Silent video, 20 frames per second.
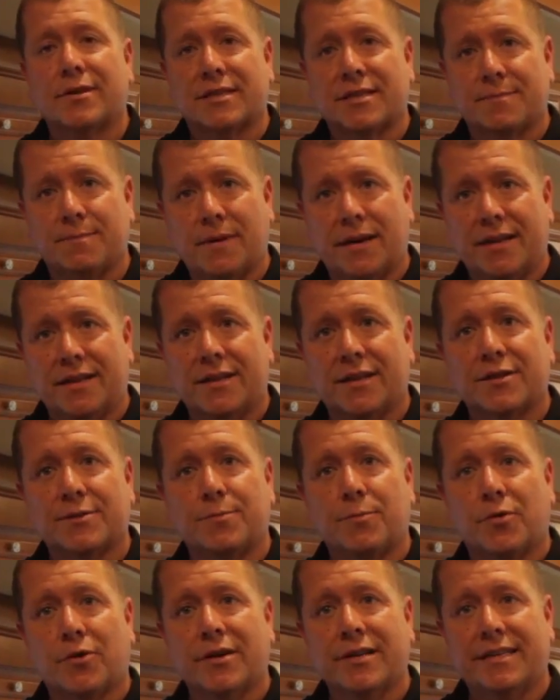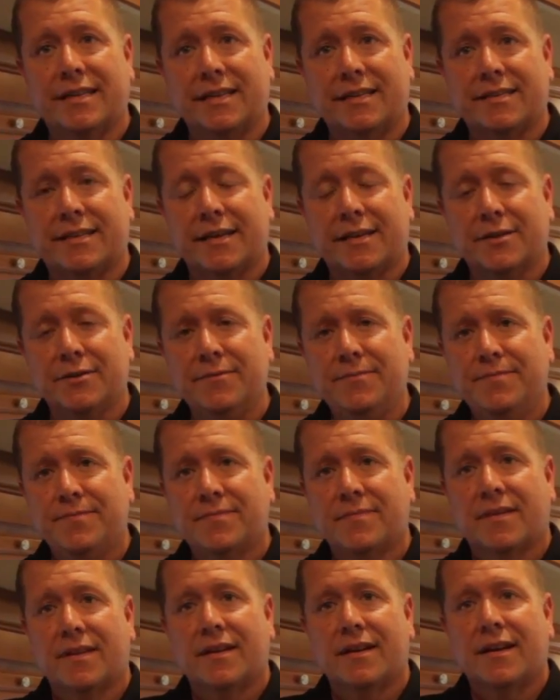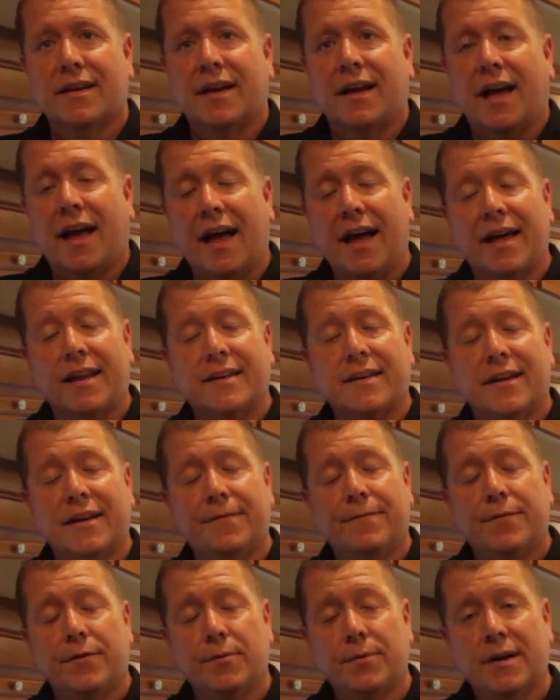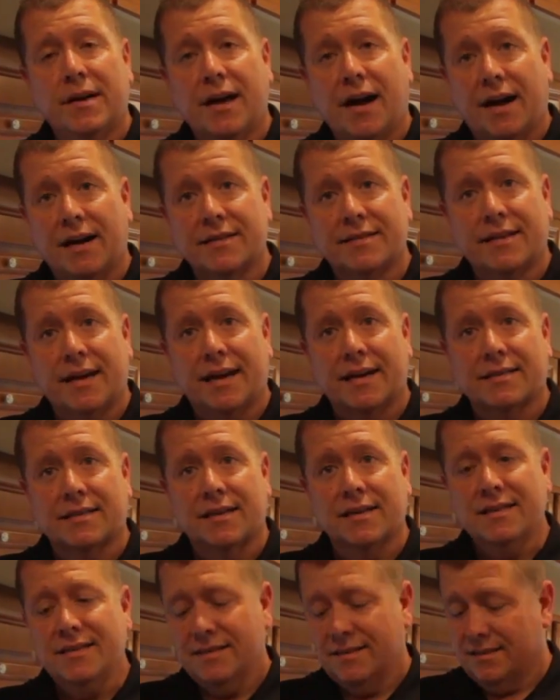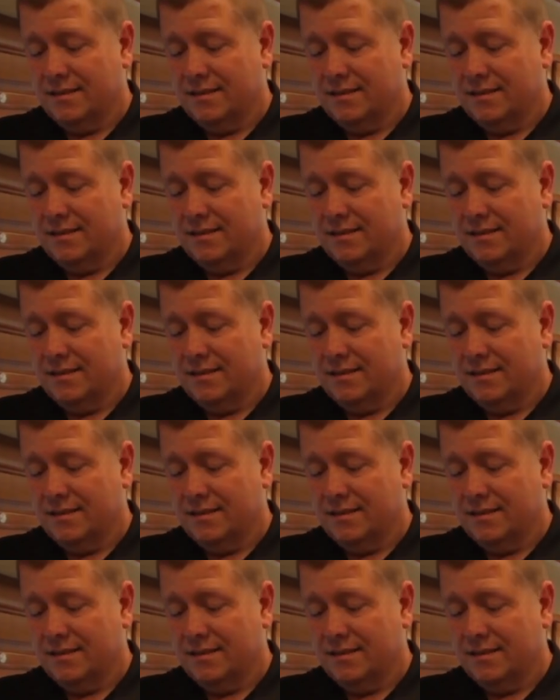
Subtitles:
explain this more in detail, and if you would contact us,